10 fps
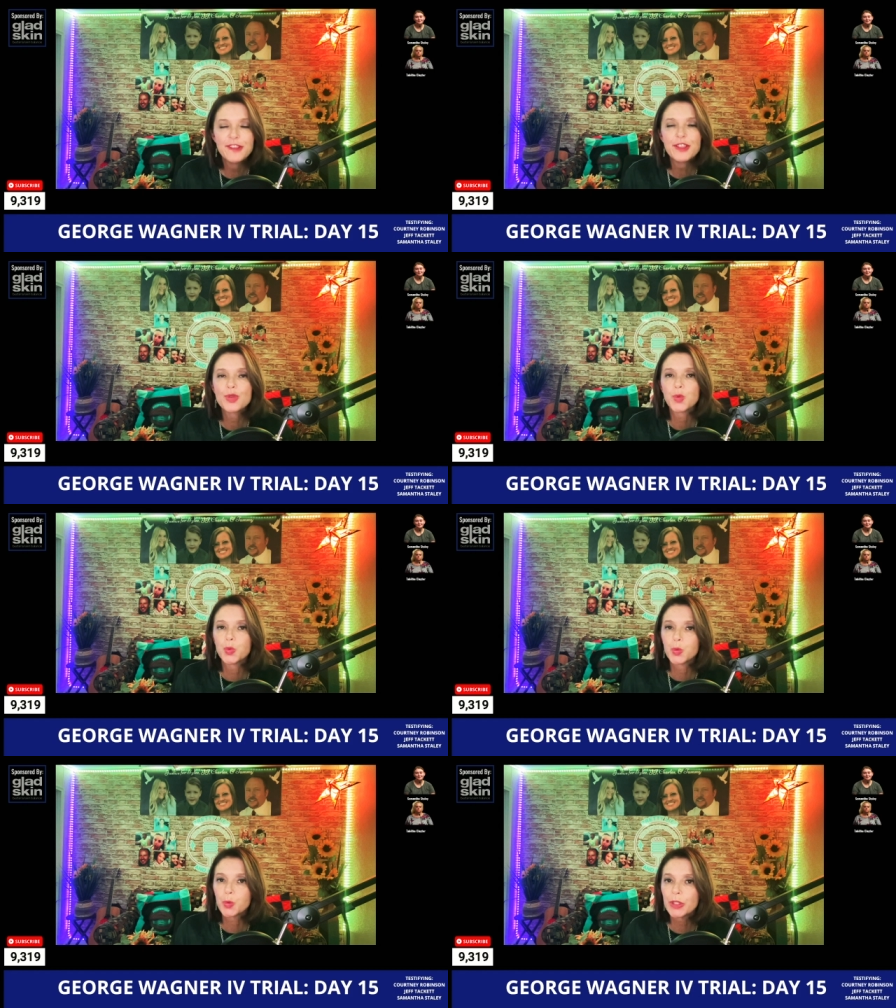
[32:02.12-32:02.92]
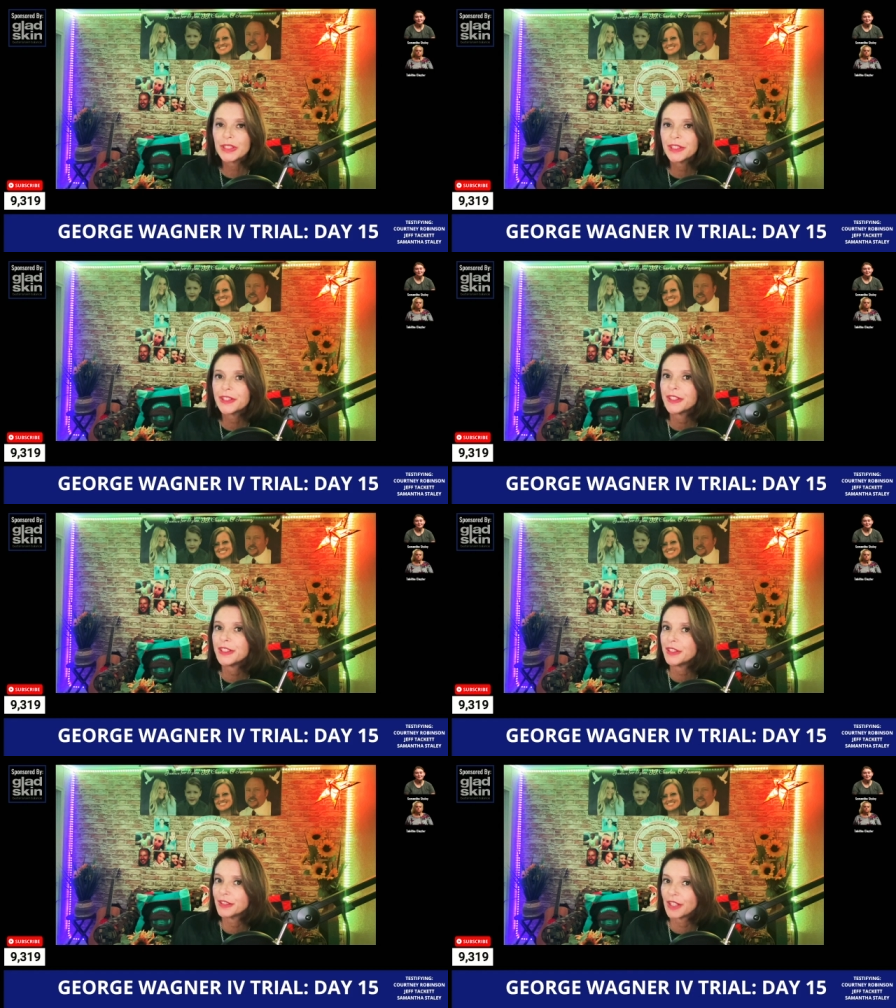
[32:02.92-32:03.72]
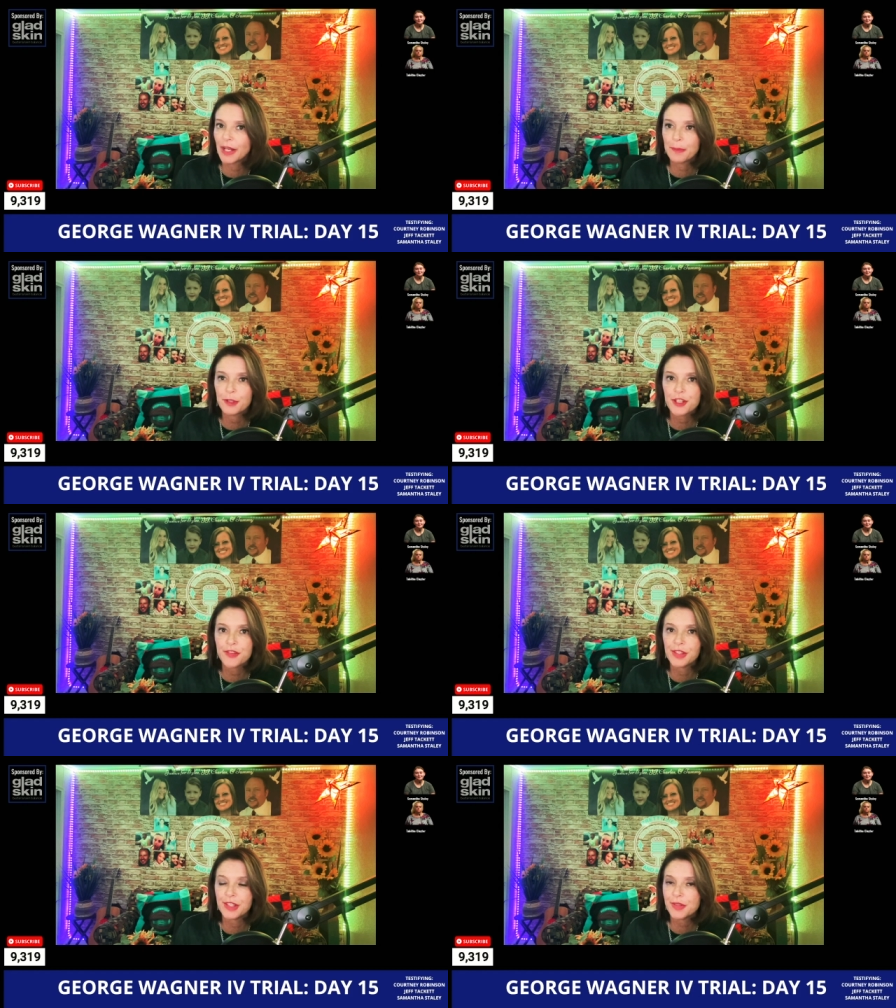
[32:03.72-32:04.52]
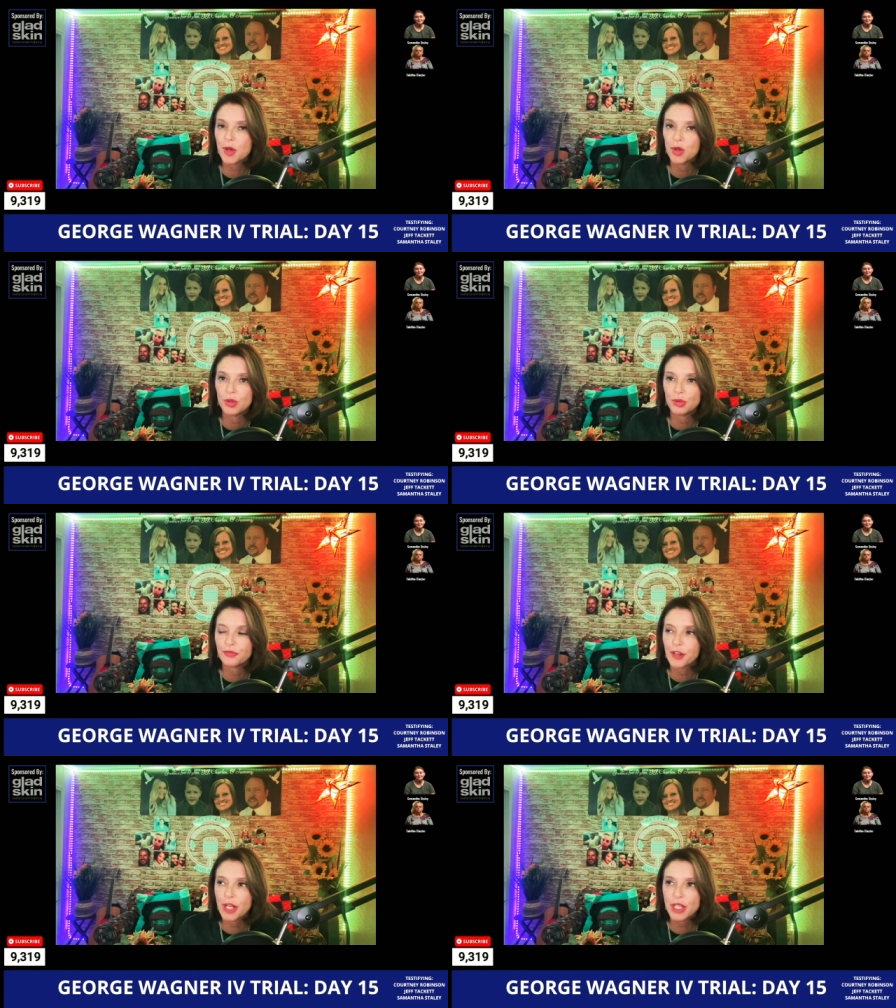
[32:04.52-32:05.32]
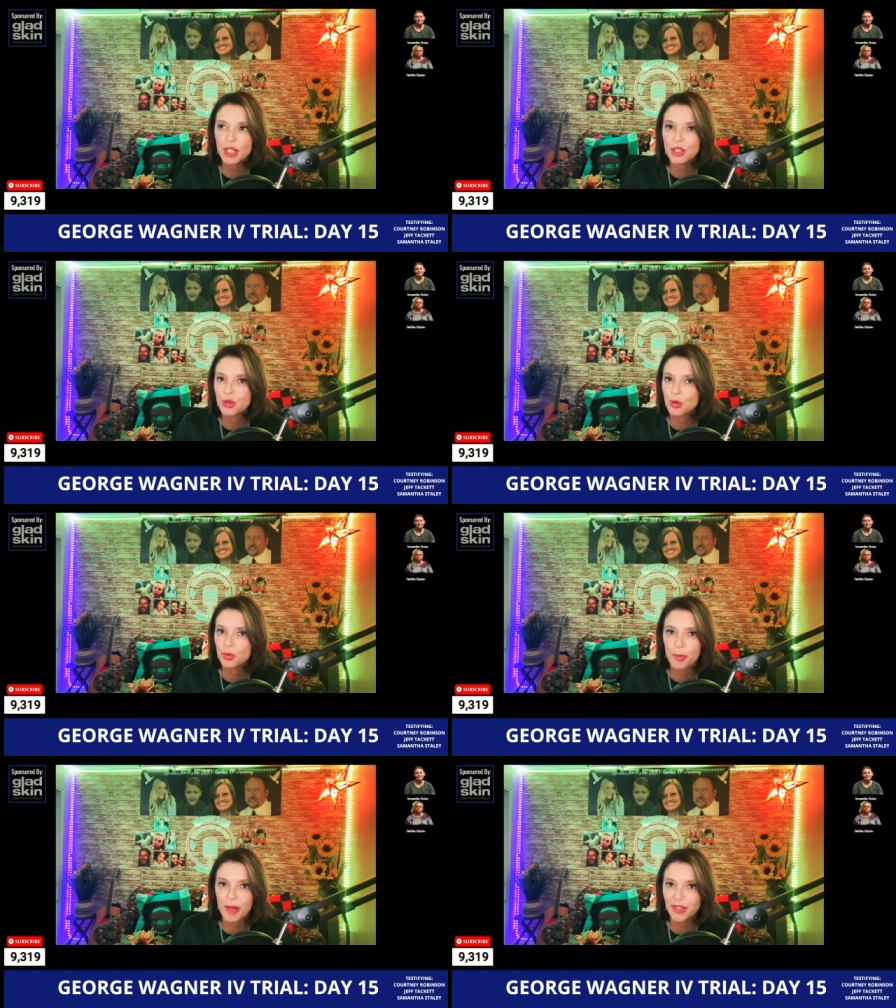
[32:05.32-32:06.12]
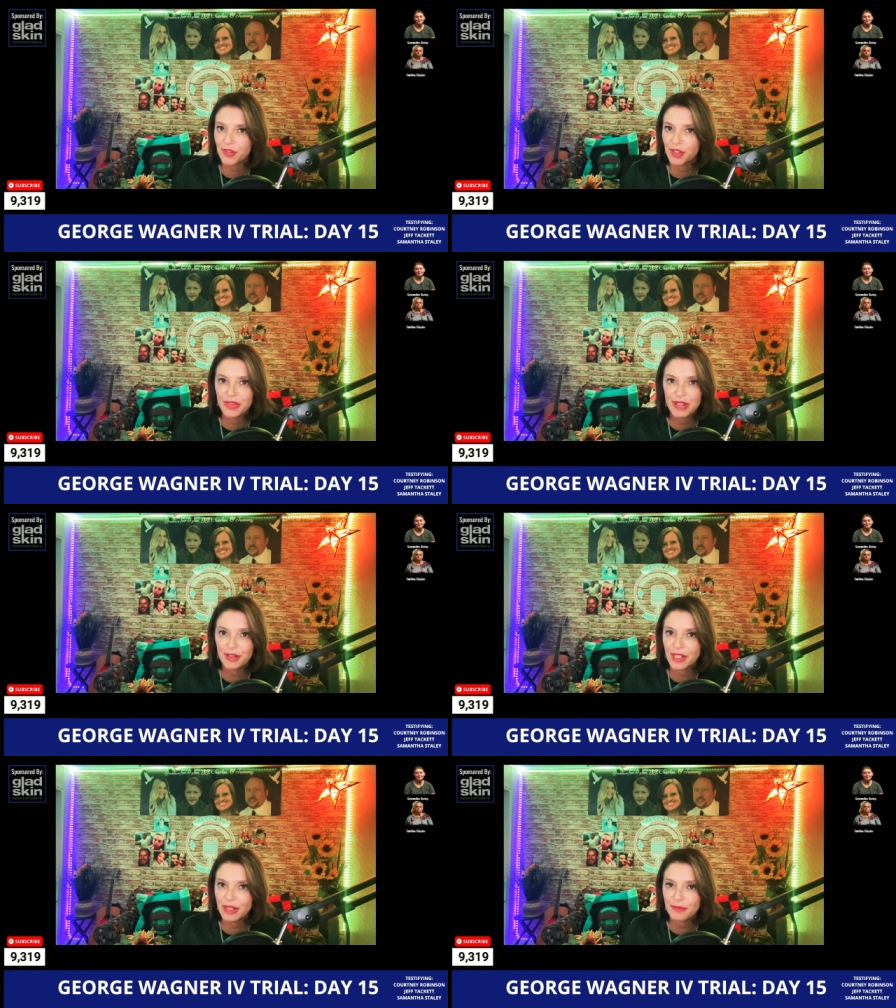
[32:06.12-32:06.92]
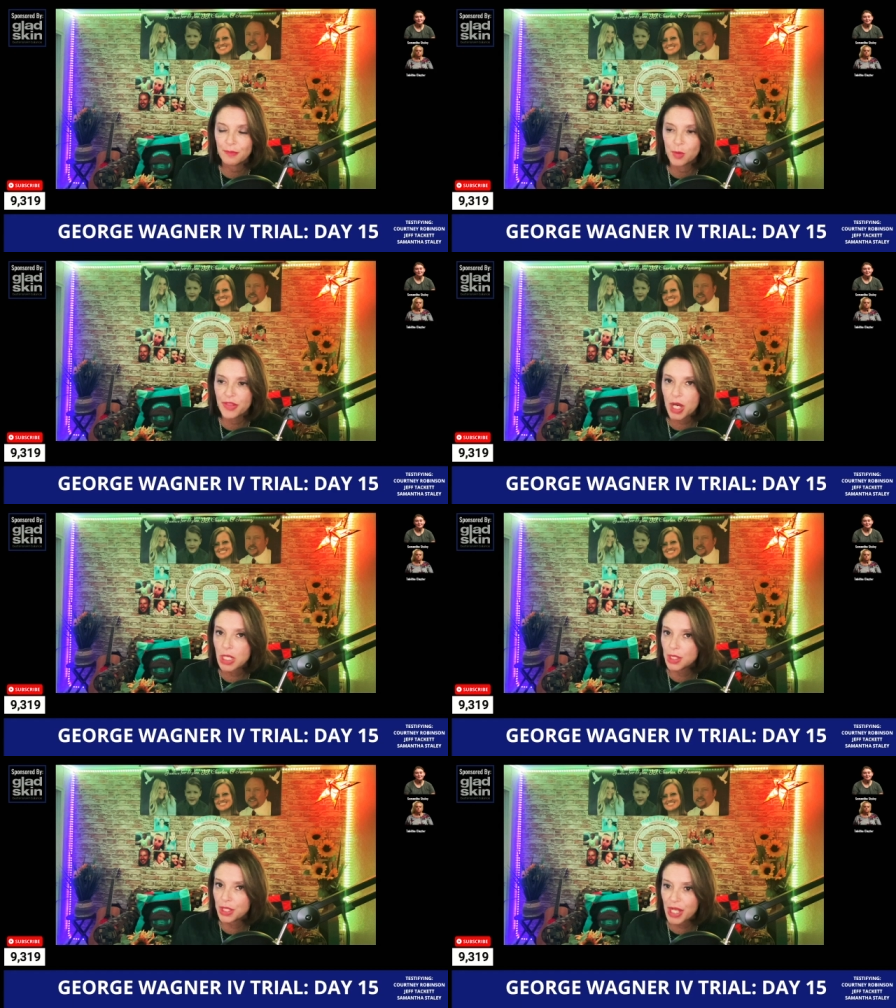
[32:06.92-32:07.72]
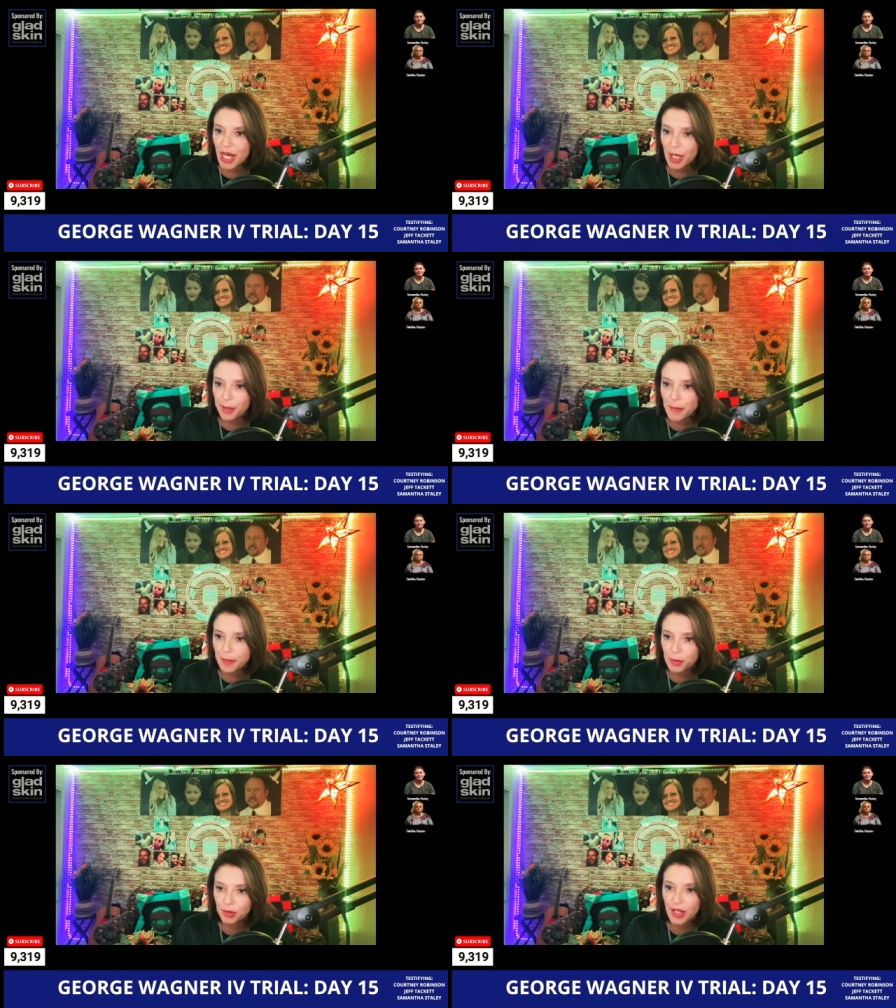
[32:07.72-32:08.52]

is really like pushing this whole Frankie and George were best friend theory with a lot of people.